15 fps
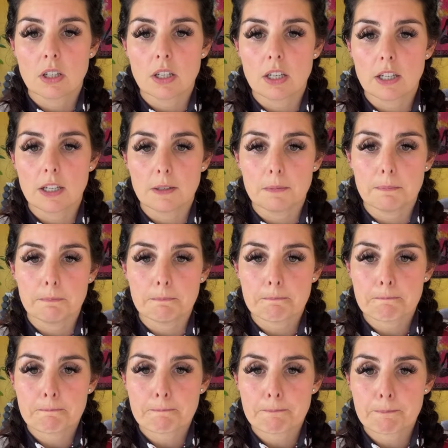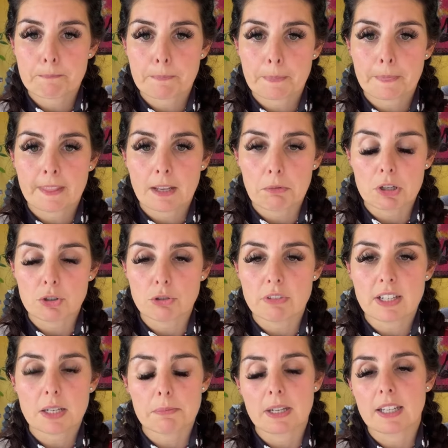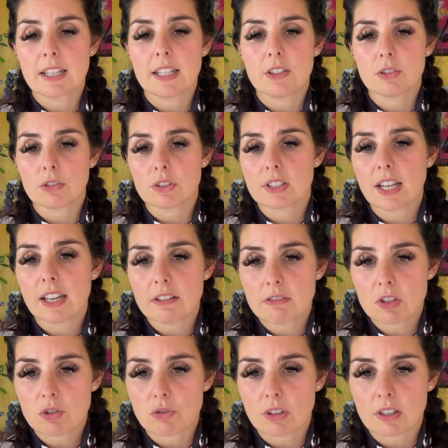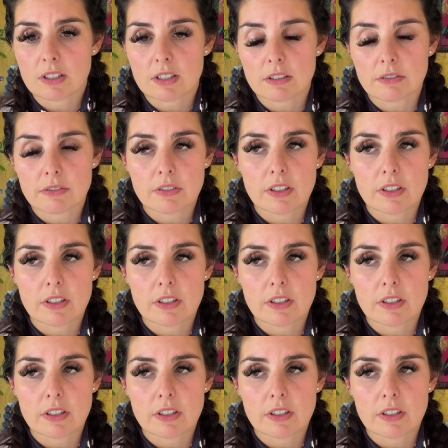But I don't recommend keto. It's highly restrictive.